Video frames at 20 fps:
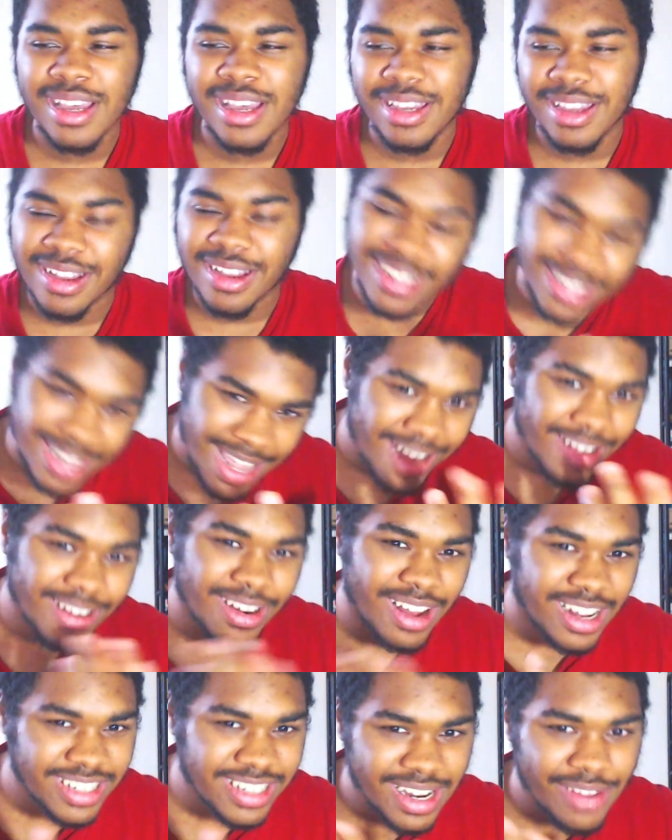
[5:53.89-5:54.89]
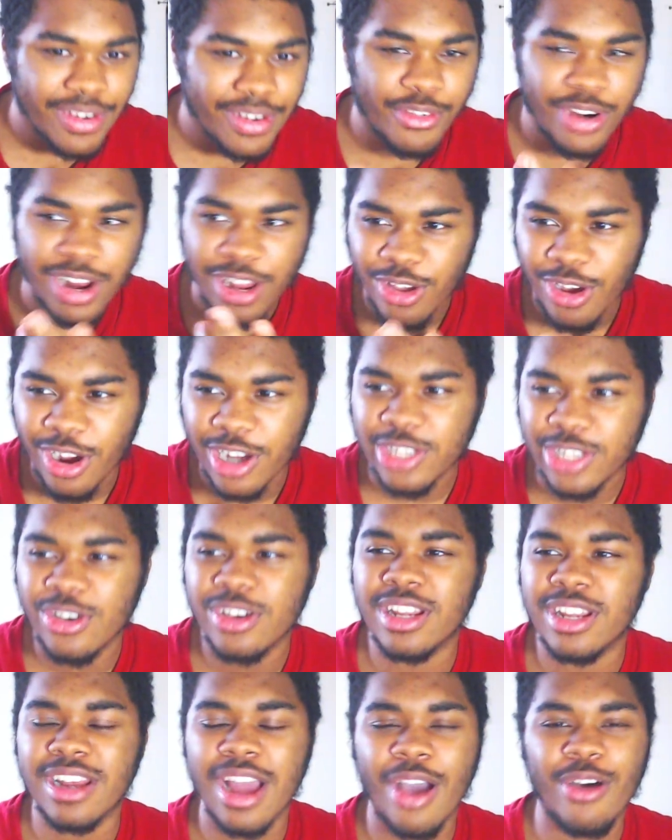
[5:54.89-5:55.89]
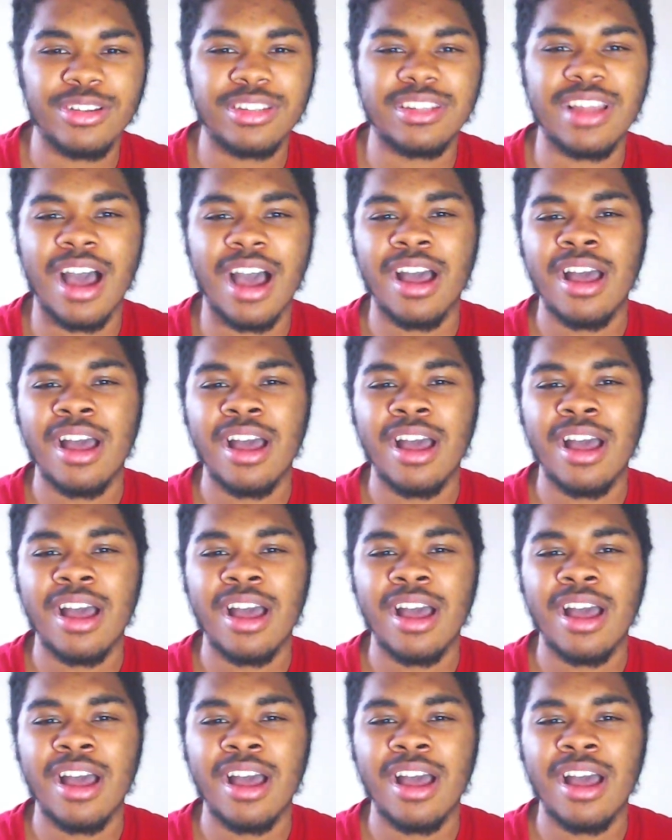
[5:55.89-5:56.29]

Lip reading: you know, and then I never really got to it. And that was that